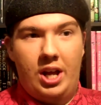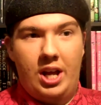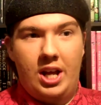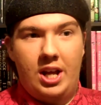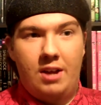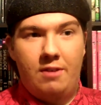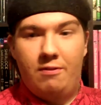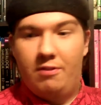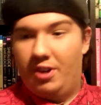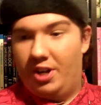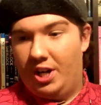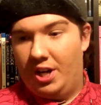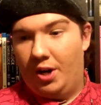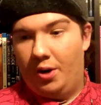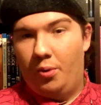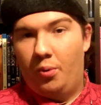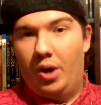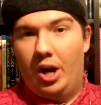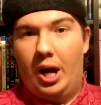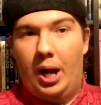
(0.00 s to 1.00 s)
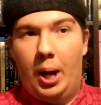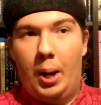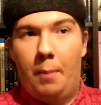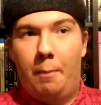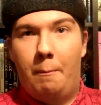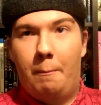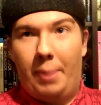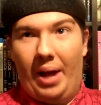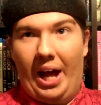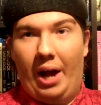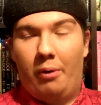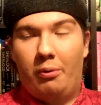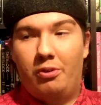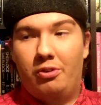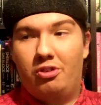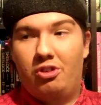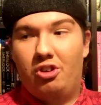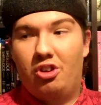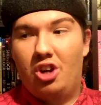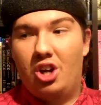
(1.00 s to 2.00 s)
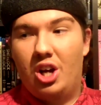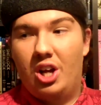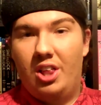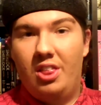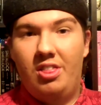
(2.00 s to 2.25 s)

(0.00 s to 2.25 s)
a video about